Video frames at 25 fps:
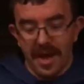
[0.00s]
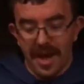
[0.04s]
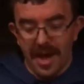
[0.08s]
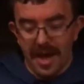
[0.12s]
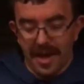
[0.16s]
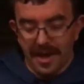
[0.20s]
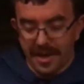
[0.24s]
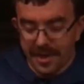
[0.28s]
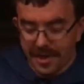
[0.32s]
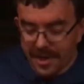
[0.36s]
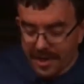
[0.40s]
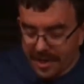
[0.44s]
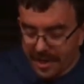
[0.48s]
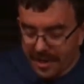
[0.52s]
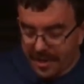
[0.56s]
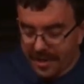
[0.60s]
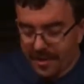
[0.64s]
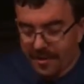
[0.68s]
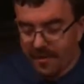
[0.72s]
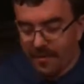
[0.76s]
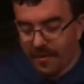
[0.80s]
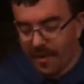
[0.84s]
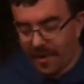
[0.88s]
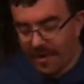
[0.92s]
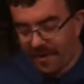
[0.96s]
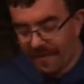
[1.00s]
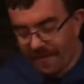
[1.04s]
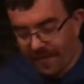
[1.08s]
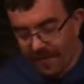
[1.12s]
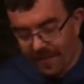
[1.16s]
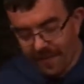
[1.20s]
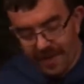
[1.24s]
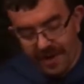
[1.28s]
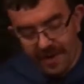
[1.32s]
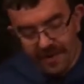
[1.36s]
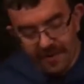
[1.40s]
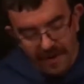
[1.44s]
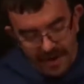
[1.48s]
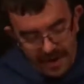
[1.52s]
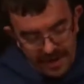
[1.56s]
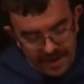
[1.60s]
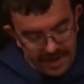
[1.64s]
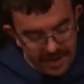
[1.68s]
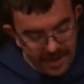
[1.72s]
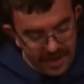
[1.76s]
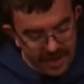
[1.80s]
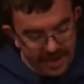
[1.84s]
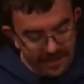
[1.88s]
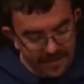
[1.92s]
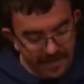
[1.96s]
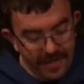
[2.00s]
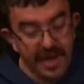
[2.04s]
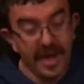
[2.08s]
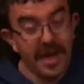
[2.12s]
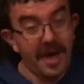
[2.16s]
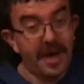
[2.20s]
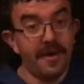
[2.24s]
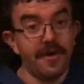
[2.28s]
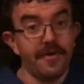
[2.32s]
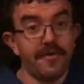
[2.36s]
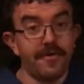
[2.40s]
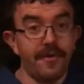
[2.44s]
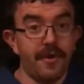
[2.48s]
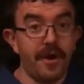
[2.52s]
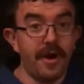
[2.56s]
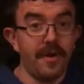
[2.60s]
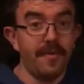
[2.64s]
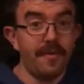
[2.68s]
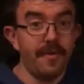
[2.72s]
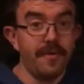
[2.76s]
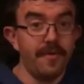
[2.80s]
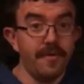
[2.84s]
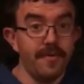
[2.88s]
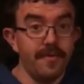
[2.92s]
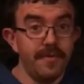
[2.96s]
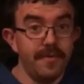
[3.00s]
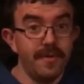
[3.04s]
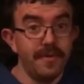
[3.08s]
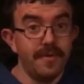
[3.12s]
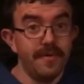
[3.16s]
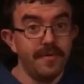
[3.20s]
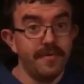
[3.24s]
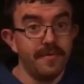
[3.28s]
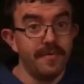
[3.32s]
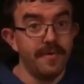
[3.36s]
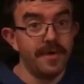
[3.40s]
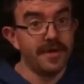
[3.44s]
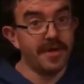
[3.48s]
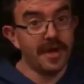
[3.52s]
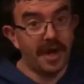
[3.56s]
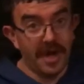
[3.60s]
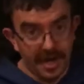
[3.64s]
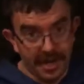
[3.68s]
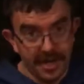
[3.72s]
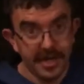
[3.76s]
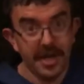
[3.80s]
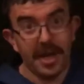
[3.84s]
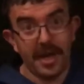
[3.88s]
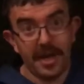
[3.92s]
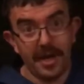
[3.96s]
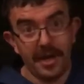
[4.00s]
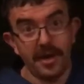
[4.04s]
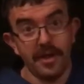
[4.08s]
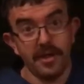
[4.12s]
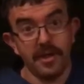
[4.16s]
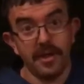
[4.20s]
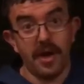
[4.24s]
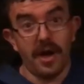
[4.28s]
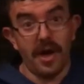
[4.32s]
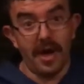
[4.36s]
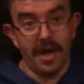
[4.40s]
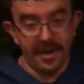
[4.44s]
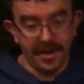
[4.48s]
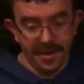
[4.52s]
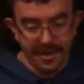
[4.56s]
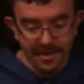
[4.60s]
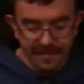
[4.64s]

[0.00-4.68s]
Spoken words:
and it's just a wonderful mid-range to get me out of trouble, which I stay in a lot.